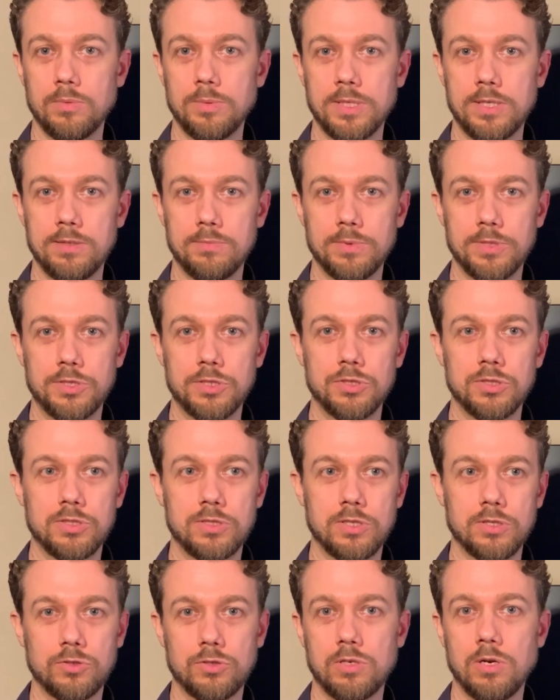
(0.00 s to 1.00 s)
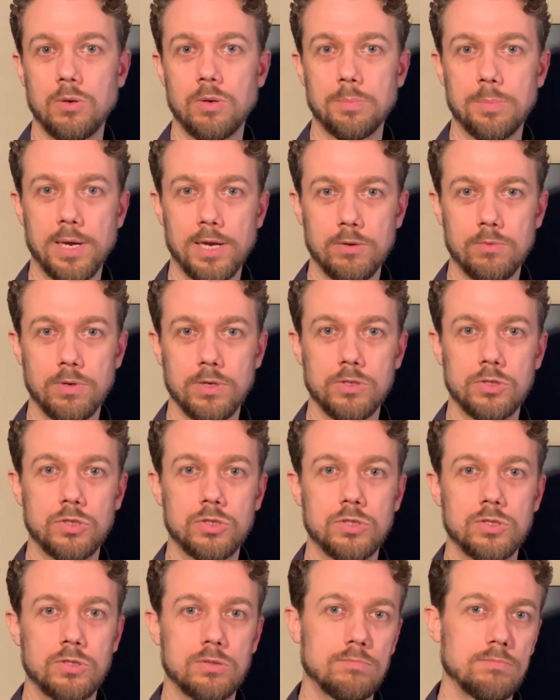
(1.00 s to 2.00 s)
which is just going
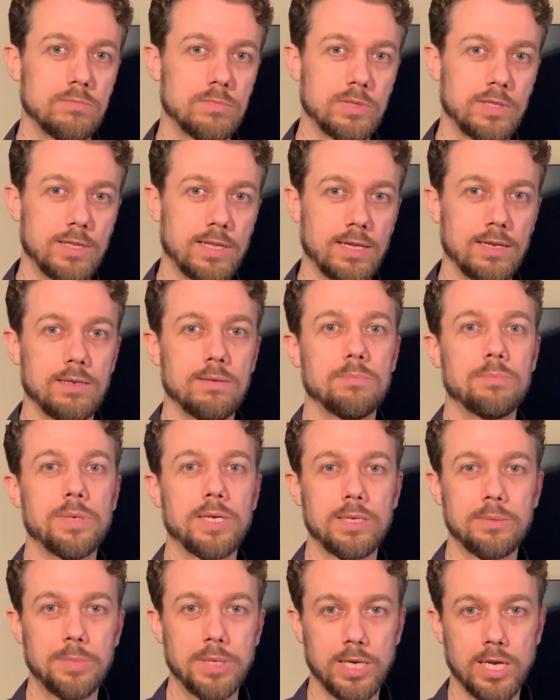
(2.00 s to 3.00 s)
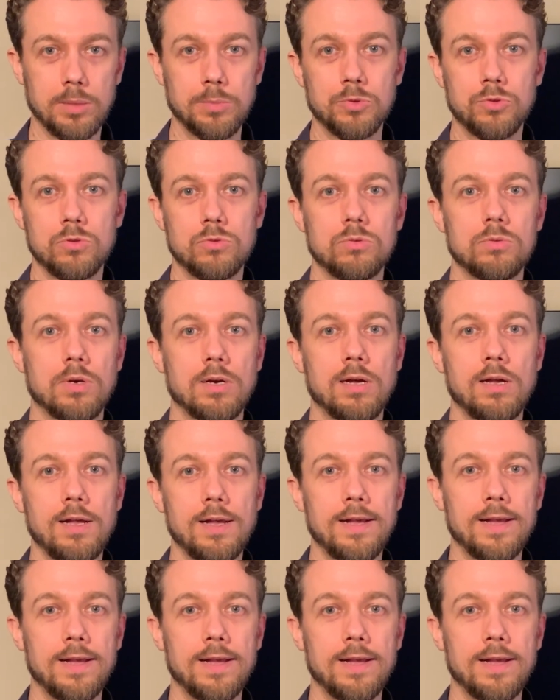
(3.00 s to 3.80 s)
backwards, then being able to